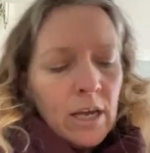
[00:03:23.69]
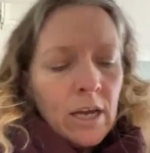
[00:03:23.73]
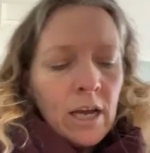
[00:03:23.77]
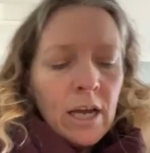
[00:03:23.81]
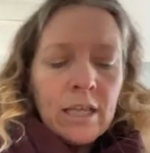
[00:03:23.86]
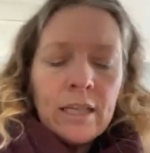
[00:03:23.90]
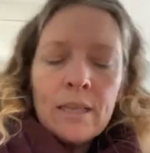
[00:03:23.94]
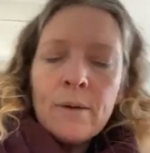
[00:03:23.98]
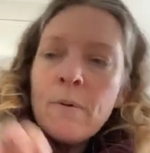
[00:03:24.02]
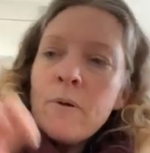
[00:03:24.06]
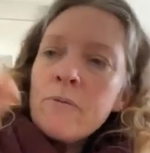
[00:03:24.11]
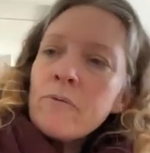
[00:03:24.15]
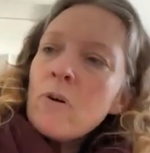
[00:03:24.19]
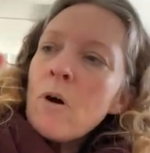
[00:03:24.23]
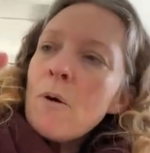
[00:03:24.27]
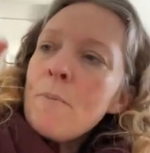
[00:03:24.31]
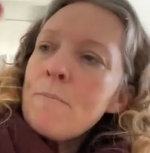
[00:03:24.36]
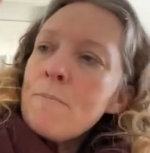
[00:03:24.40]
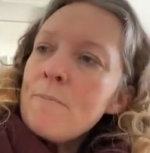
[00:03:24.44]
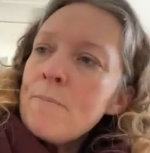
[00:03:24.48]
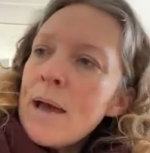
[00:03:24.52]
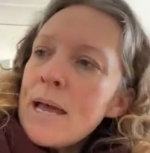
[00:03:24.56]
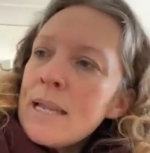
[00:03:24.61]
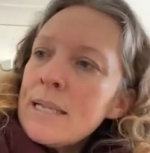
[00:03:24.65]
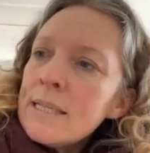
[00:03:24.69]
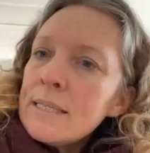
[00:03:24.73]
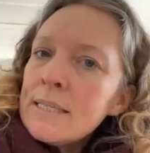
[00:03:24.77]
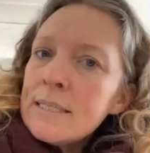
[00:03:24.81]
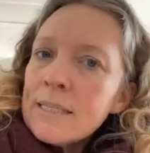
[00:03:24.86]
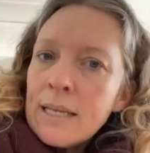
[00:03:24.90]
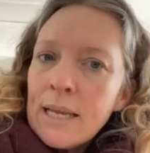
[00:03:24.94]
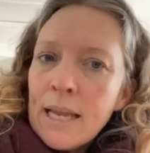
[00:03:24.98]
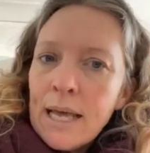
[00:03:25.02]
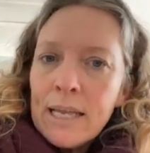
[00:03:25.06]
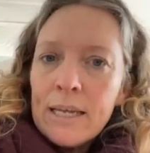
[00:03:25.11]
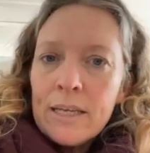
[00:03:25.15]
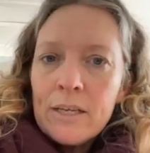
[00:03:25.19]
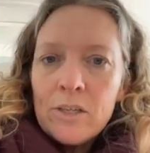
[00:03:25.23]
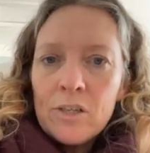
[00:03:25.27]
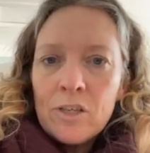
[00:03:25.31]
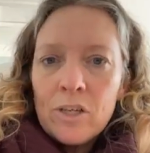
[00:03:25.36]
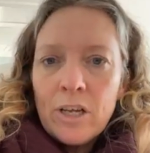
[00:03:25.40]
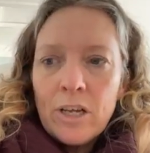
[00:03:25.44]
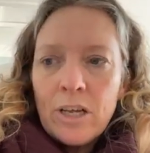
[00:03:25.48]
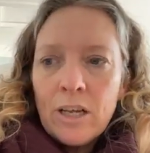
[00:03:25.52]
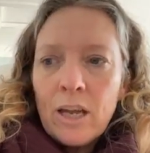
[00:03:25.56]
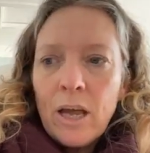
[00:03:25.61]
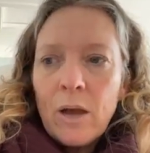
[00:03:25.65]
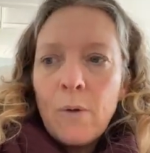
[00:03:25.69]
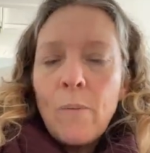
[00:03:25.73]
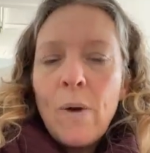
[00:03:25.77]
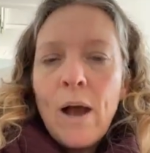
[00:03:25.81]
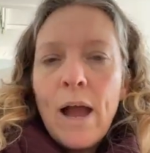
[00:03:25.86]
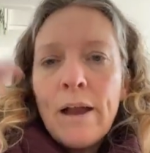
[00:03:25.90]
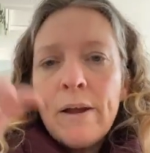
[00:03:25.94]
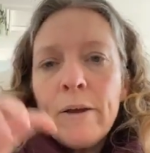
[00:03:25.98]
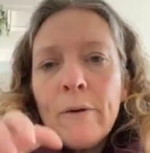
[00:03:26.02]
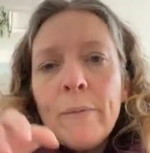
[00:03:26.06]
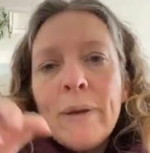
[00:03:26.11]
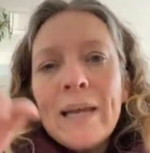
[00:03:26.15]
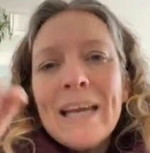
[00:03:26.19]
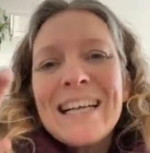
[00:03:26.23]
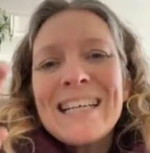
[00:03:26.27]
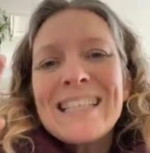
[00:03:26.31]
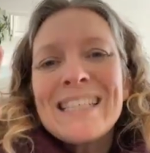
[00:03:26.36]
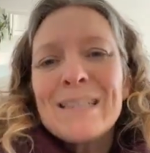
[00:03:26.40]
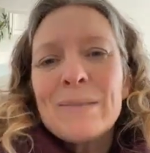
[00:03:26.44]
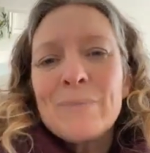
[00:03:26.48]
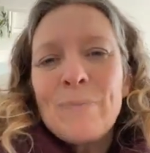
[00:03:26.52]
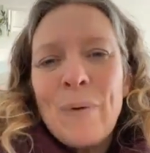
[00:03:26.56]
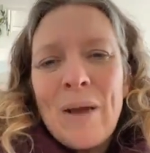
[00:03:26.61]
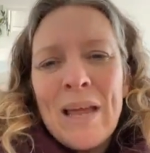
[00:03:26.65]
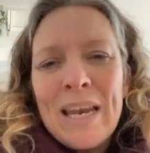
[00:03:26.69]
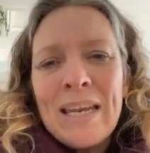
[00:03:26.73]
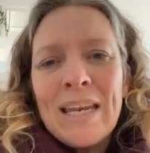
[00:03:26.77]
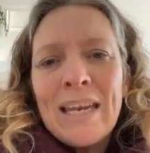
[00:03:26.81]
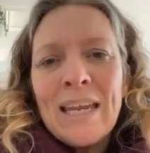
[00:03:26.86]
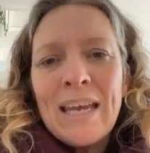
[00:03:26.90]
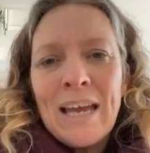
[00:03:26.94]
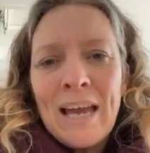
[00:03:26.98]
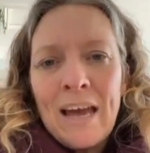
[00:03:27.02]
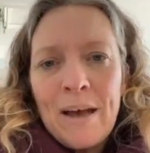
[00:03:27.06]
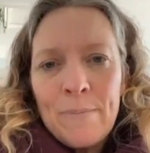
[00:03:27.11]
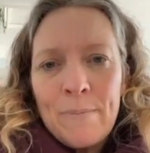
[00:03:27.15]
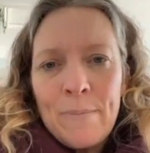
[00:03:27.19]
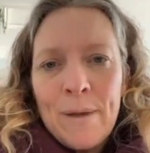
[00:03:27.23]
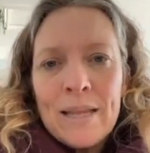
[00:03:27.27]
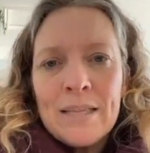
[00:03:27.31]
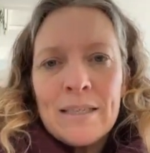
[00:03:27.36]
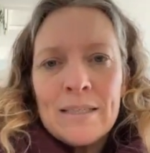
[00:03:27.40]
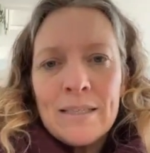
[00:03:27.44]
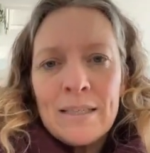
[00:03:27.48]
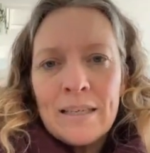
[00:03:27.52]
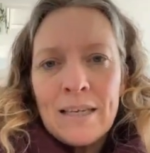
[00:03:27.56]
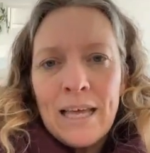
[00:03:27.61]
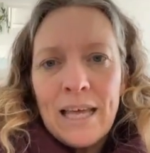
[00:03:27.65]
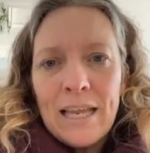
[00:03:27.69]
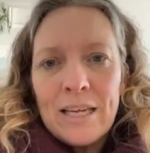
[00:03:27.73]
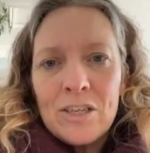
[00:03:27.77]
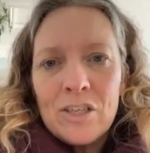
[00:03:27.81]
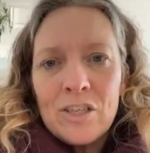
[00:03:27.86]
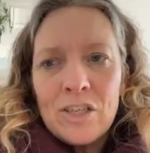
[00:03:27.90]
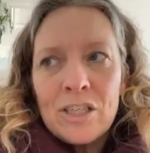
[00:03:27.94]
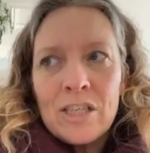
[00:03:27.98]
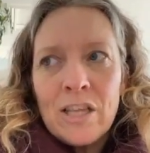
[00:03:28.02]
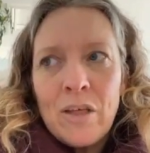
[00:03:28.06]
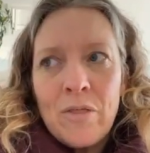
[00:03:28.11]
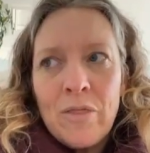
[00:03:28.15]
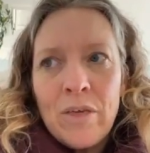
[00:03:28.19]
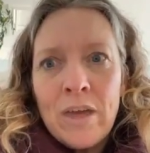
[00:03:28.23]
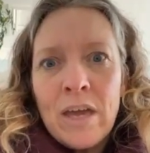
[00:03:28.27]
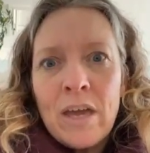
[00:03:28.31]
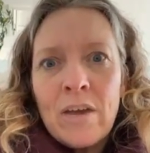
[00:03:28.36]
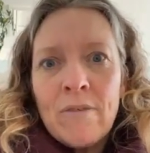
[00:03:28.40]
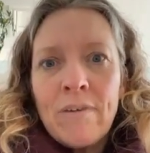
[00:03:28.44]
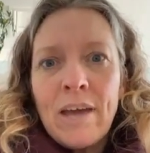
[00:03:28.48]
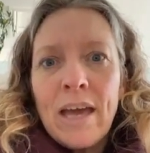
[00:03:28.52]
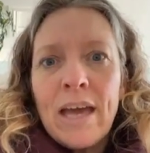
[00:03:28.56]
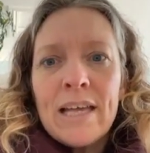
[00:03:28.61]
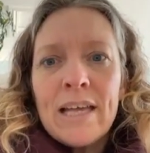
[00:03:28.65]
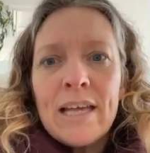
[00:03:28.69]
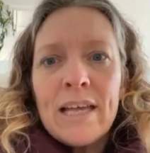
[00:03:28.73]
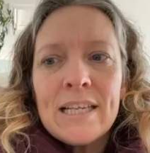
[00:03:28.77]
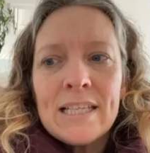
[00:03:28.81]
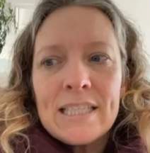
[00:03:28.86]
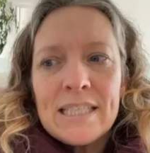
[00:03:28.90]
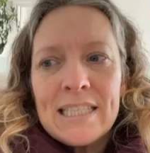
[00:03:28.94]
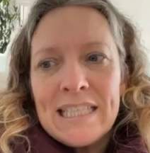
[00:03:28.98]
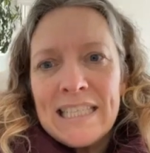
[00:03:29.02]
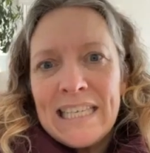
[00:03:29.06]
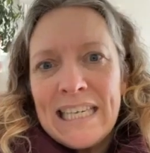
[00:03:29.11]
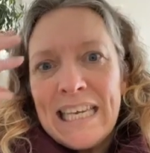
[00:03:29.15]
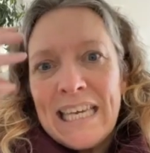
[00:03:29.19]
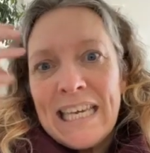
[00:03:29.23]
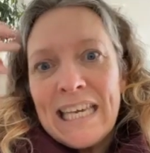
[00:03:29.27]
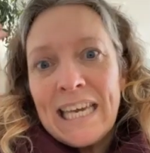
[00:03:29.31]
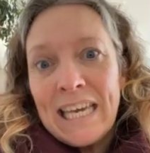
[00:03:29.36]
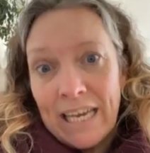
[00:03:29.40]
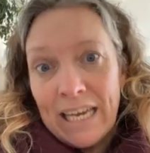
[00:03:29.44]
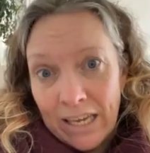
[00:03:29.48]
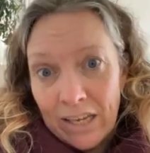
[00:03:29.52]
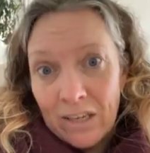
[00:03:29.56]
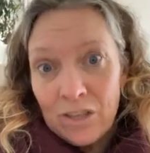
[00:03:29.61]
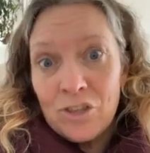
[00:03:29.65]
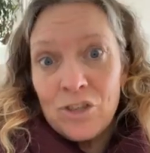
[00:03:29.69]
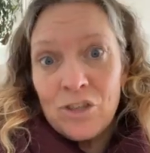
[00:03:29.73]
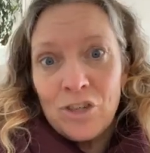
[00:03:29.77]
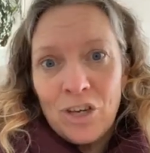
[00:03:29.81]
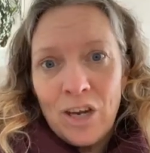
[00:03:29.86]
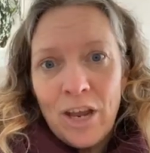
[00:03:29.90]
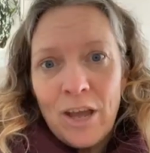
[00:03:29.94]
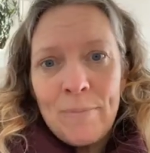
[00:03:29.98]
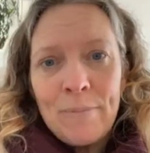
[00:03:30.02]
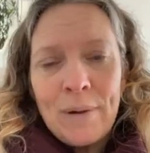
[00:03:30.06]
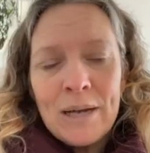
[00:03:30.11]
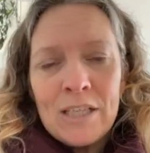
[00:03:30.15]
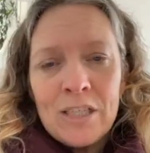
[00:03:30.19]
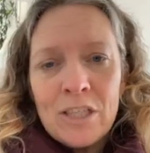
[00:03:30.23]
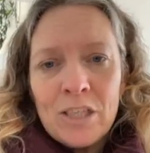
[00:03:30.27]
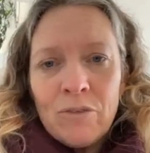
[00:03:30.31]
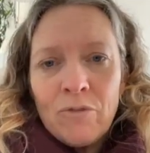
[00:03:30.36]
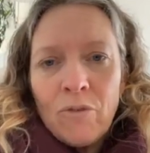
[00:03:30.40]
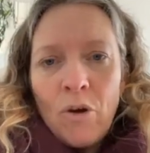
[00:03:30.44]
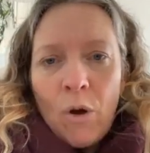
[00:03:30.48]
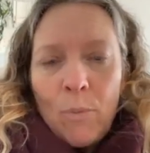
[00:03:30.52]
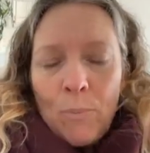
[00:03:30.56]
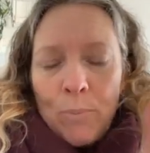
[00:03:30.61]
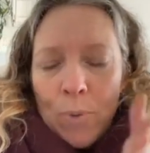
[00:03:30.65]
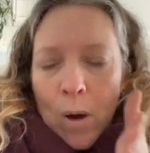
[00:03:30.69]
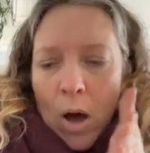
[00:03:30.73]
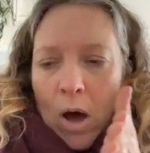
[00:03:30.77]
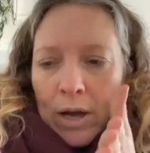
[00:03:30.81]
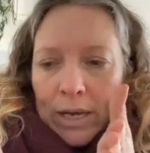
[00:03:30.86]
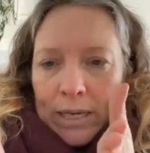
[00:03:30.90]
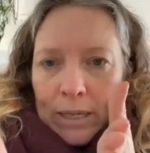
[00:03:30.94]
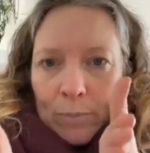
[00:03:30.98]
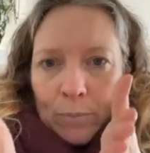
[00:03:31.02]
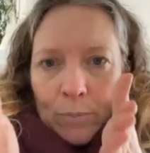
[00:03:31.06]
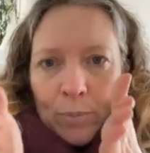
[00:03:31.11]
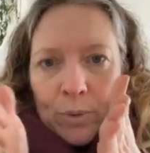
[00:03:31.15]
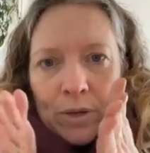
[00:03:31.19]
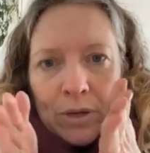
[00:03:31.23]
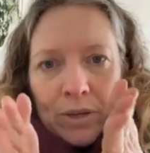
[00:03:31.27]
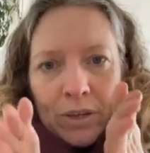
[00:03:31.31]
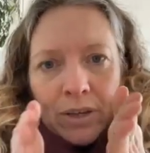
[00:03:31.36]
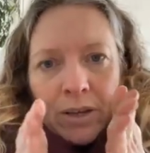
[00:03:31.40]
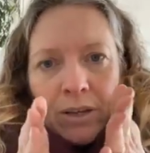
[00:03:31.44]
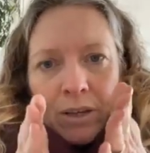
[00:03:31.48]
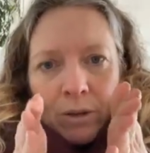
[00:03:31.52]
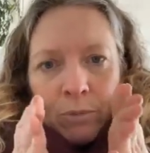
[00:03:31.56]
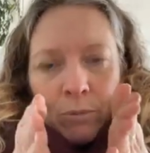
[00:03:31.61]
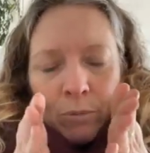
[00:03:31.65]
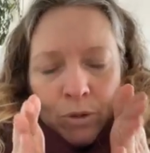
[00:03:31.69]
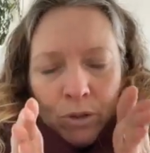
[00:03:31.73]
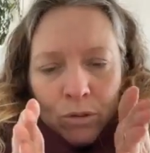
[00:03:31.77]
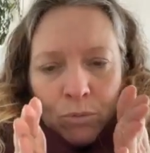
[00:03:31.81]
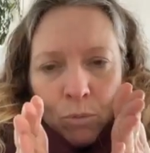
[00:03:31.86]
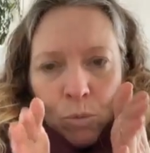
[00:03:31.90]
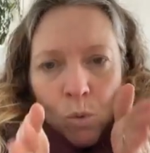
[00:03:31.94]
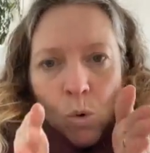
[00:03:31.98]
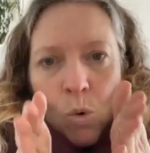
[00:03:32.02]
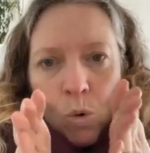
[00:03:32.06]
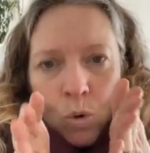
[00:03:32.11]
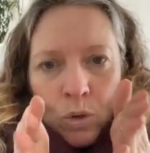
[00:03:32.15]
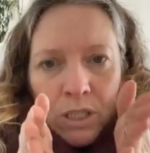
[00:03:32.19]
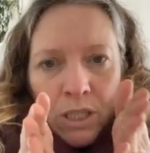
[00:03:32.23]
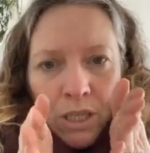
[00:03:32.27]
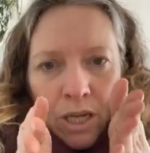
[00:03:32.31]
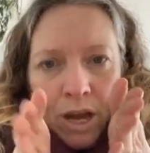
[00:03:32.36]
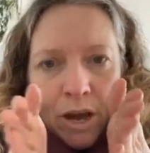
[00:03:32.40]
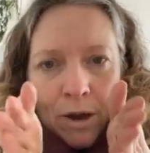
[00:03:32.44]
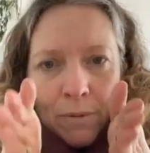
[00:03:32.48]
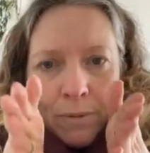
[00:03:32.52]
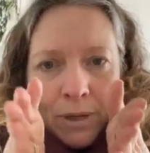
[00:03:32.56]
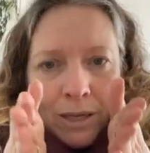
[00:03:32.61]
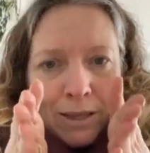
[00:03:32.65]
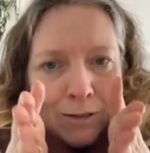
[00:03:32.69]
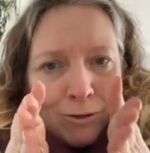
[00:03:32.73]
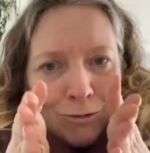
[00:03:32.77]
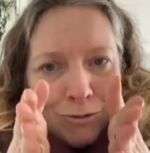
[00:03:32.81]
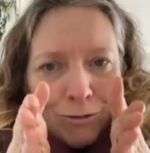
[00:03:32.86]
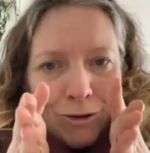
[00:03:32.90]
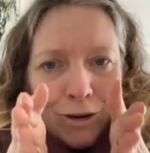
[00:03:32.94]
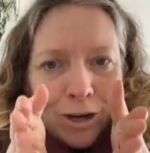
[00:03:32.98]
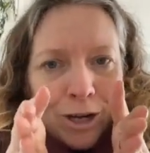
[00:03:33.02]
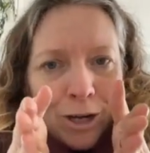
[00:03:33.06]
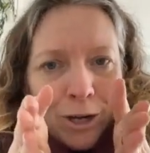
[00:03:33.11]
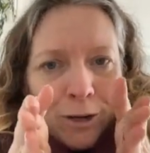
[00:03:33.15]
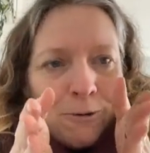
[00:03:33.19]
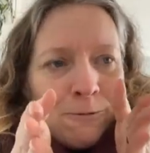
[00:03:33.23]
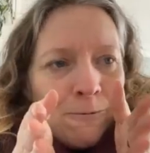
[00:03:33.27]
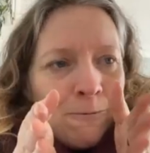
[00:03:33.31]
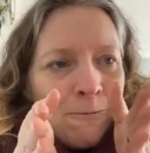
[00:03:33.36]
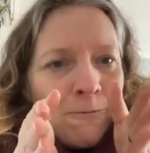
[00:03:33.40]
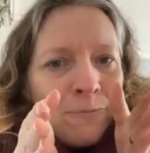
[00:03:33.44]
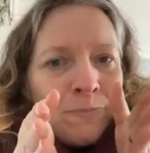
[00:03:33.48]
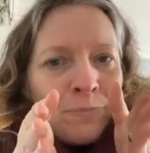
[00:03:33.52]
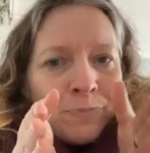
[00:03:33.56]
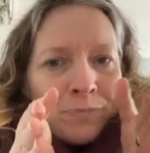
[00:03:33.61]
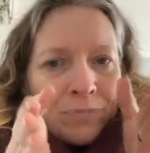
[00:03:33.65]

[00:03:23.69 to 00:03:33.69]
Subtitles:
And then we've got mental energy. Like, where are we expending our mental energy? So think of it as leakage. Imagine you've got a pipe with water coming through,